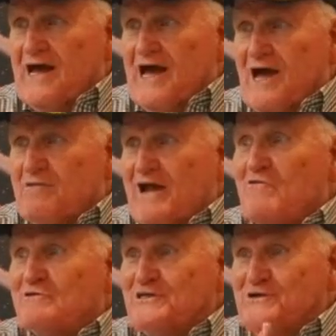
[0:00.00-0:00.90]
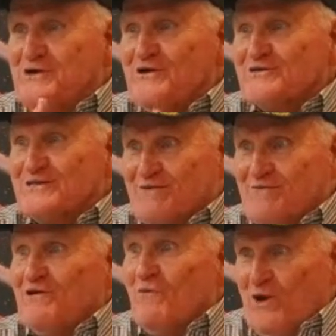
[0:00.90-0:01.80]
I've been gone 2 years, and they
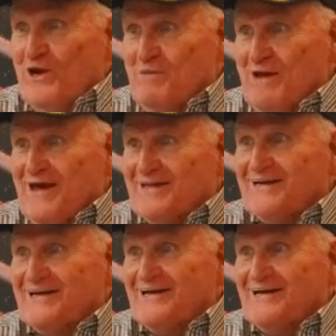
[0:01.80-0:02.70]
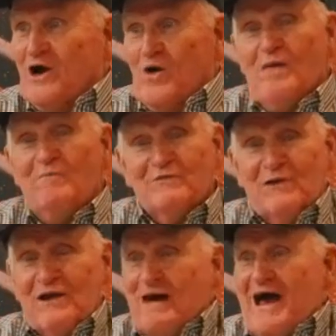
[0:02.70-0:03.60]
went, "Where have you been?" "Oh, I've been
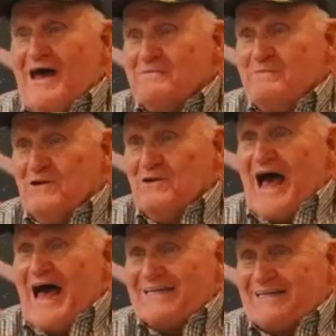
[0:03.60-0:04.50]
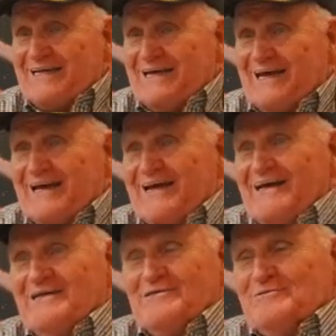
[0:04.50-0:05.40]
around behind the mill hiding."
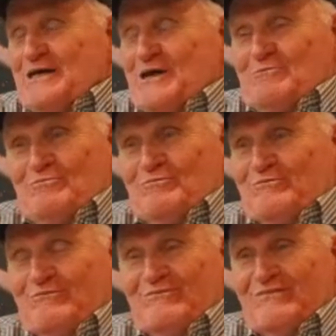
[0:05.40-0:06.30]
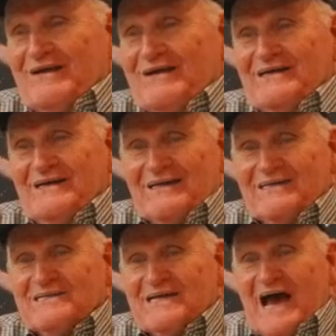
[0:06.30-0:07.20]
No, I
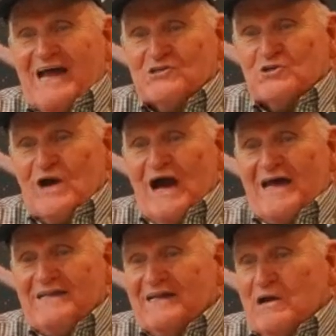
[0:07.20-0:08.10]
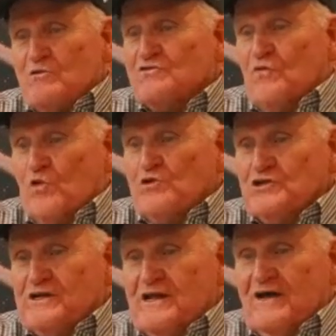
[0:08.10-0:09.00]
just got in stride, and then I was
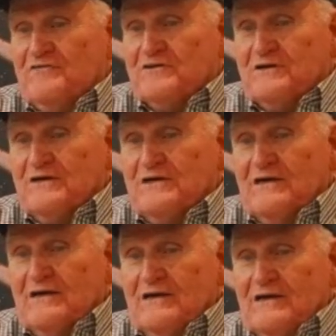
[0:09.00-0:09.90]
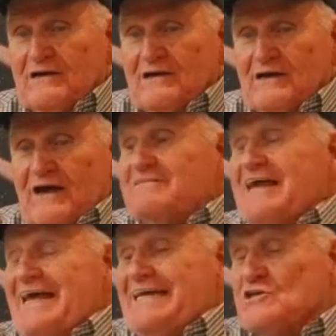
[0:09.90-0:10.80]
fortunate enough to have
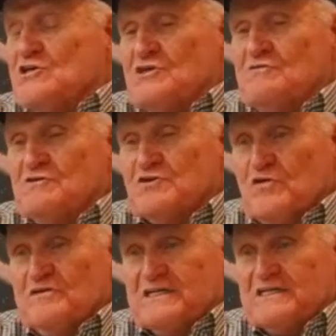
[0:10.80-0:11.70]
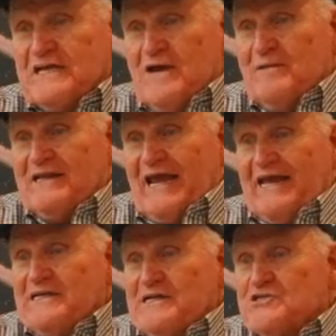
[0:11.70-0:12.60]
taken the civil service exam and
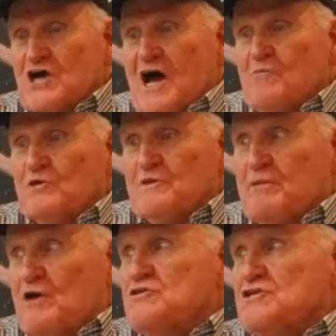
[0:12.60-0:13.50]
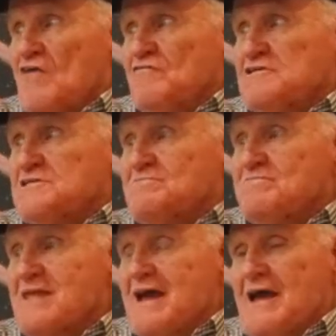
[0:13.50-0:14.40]
landed a job with the post office,
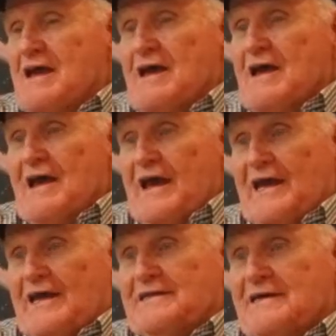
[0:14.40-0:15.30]
and